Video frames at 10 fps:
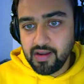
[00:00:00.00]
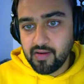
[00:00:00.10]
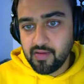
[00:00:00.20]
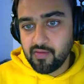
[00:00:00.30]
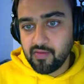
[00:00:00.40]

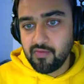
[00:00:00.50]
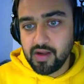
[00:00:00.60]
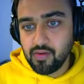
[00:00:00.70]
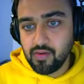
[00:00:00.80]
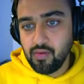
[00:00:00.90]
V2,
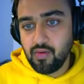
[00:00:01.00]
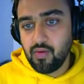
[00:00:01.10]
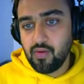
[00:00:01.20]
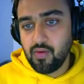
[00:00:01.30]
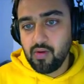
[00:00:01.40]

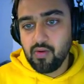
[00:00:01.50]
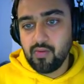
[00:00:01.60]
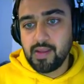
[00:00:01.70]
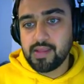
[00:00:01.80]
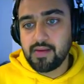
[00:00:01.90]
V3,